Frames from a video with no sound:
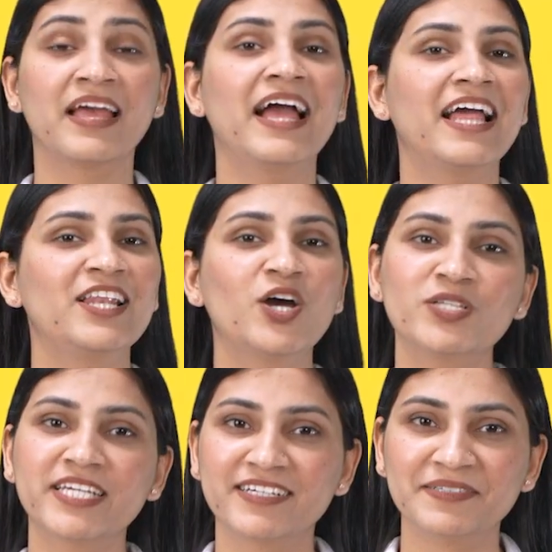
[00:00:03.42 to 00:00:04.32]
Hello
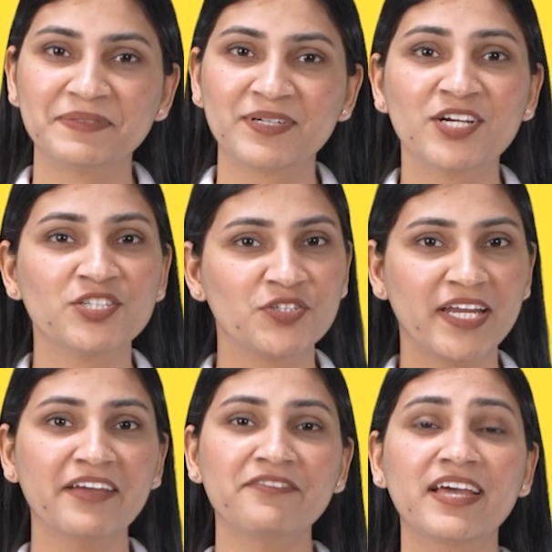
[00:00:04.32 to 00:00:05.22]
there!
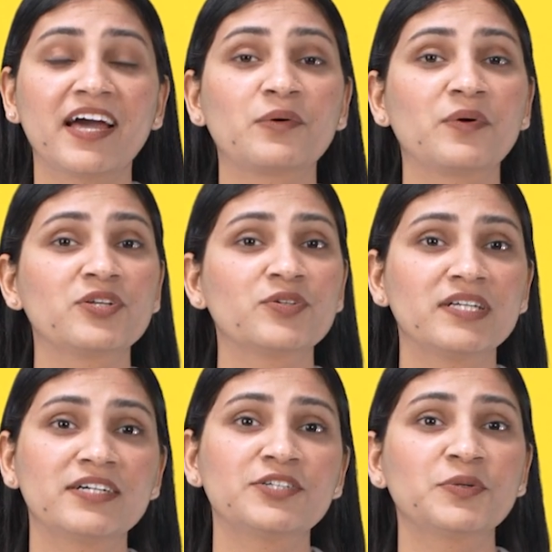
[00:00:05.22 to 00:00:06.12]
Today we are going to
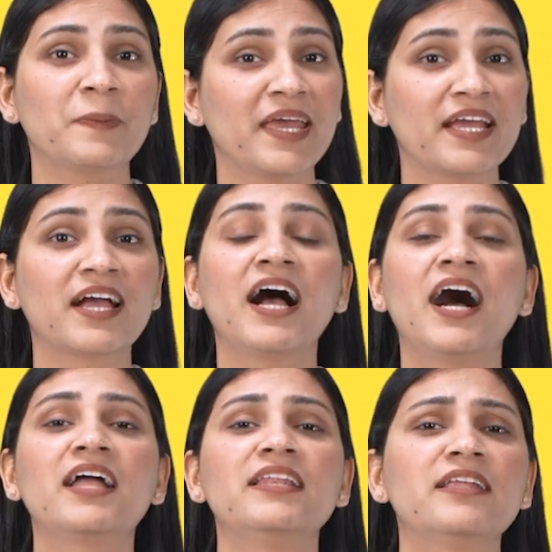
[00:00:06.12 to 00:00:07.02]
learn to make
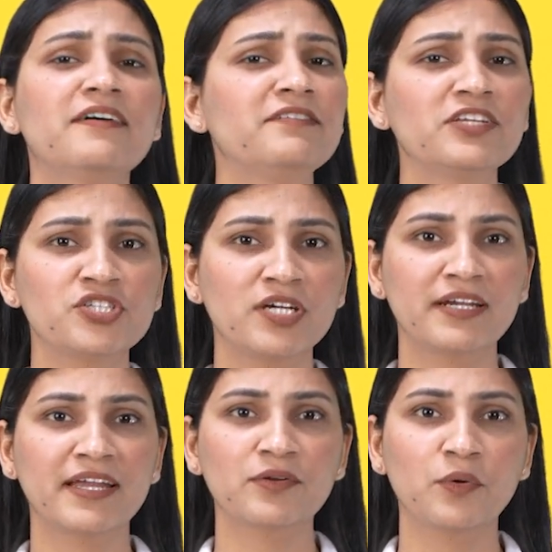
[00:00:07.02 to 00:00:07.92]
a lovely shirt
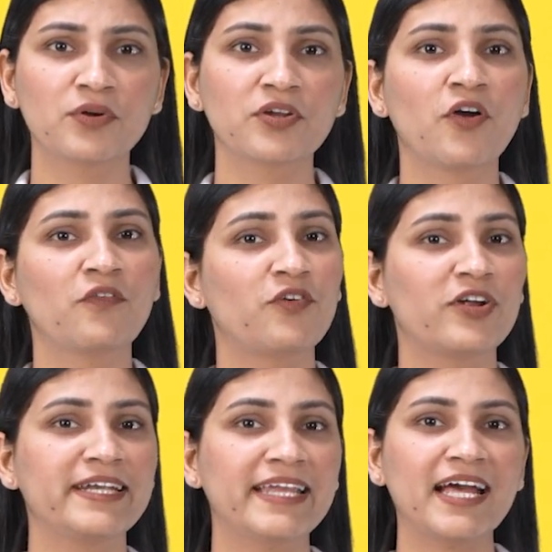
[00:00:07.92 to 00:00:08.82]
and coat for
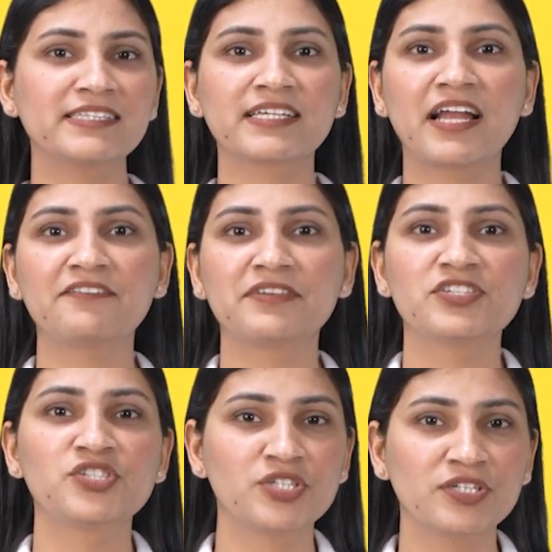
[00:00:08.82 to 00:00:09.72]
Dad's Crafty
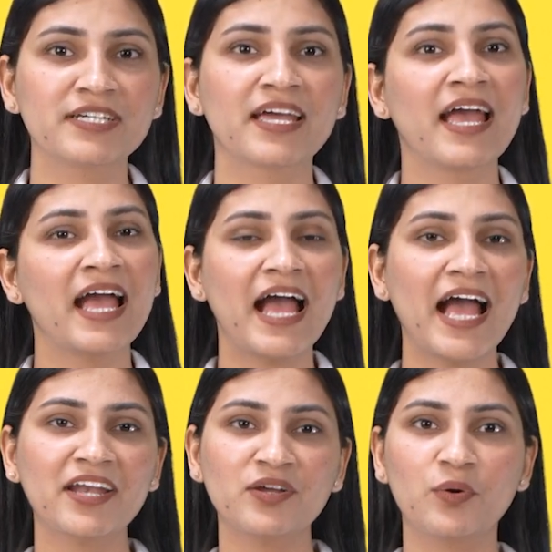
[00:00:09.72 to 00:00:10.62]
shirt
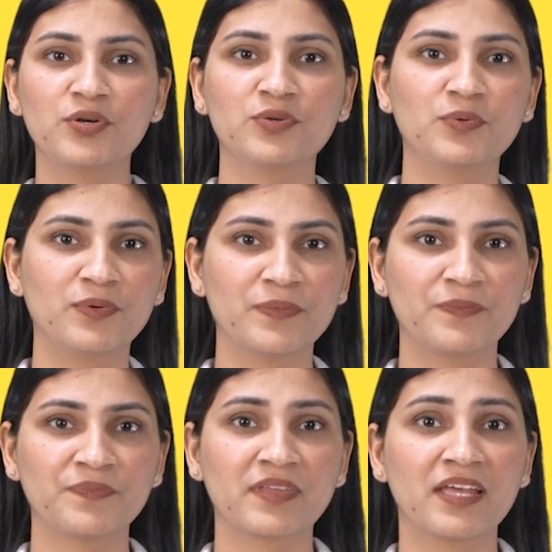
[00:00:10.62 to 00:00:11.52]
and coat duo.
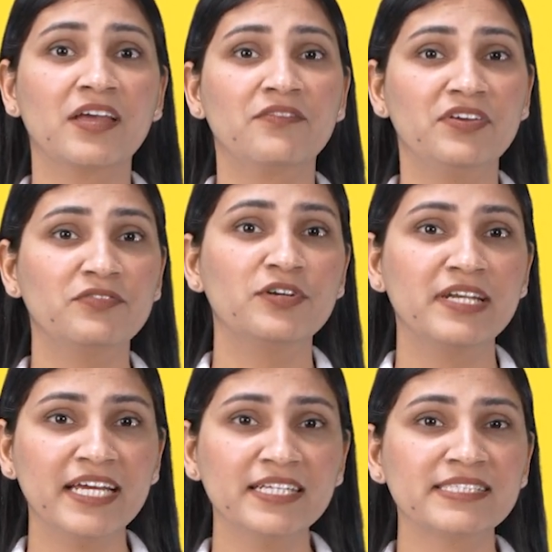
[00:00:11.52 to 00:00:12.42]
We would
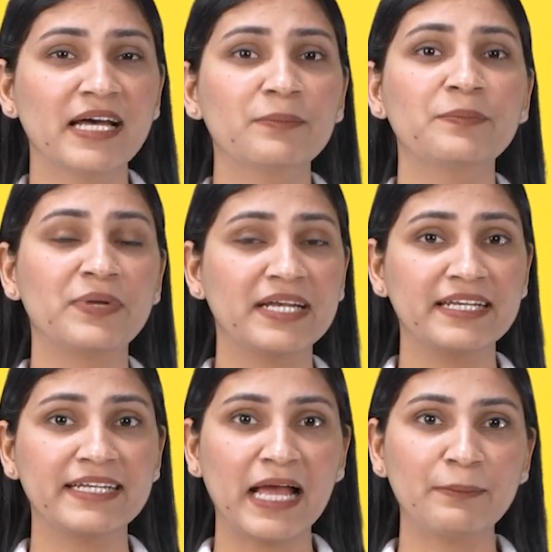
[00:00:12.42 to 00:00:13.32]
need some
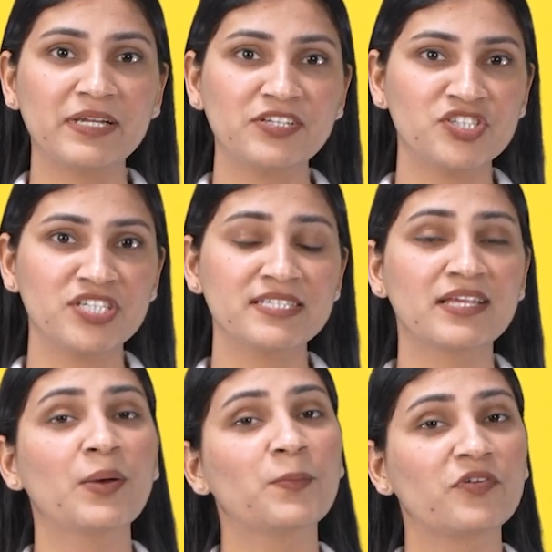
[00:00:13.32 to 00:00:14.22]
printed template sheets
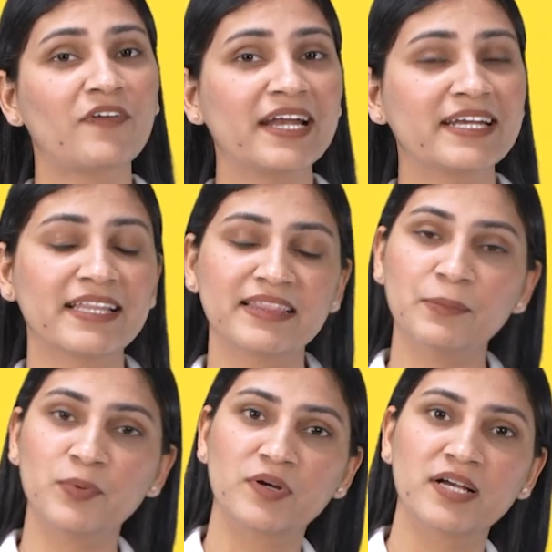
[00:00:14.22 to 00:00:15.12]
provided in the
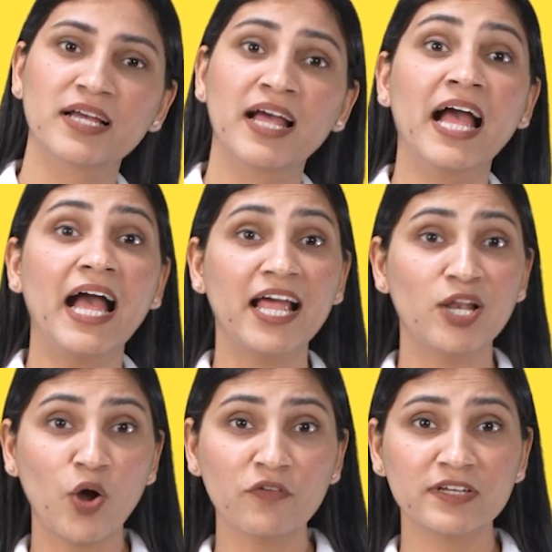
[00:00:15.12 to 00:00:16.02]
book,
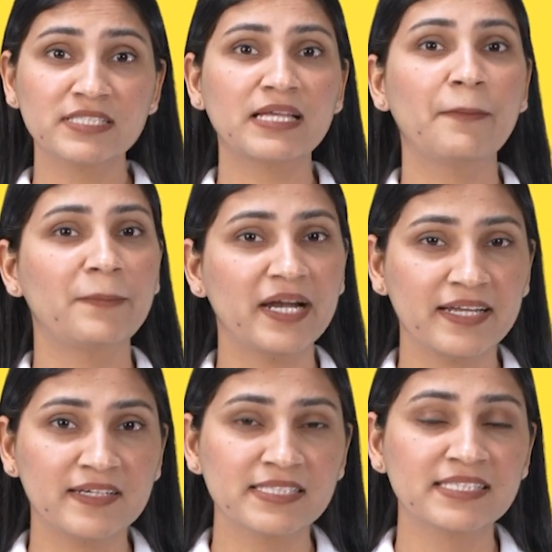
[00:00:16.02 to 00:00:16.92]
along with some
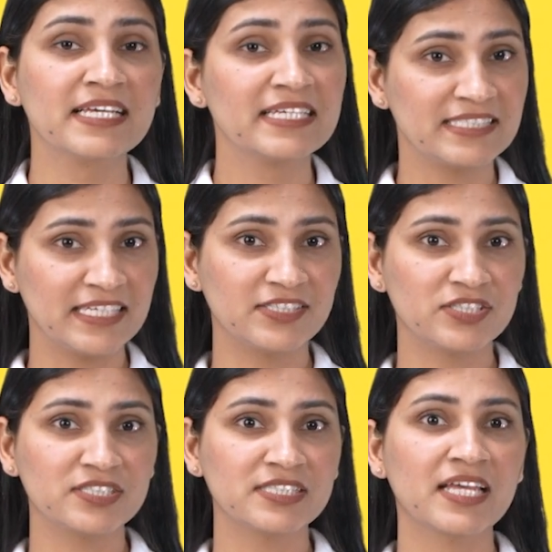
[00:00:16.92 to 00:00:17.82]
buttons,
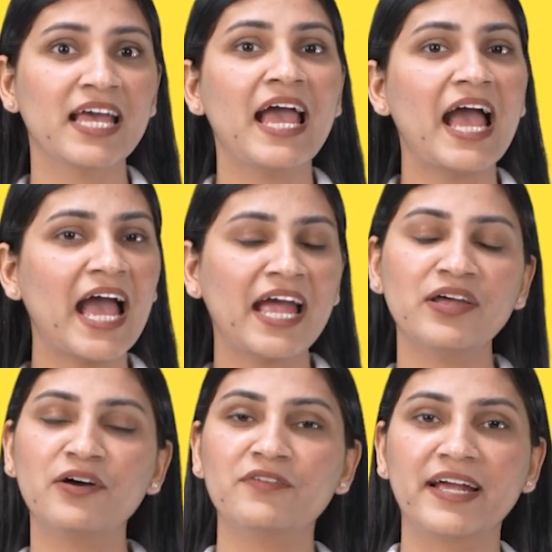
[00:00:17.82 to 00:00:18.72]
scissors and
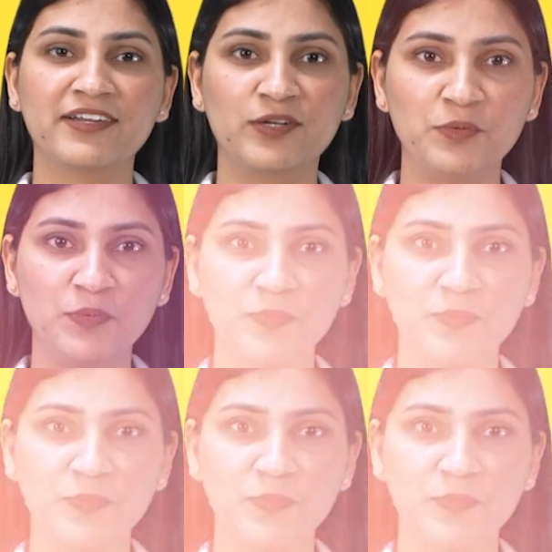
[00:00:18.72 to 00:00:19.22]
a white glue.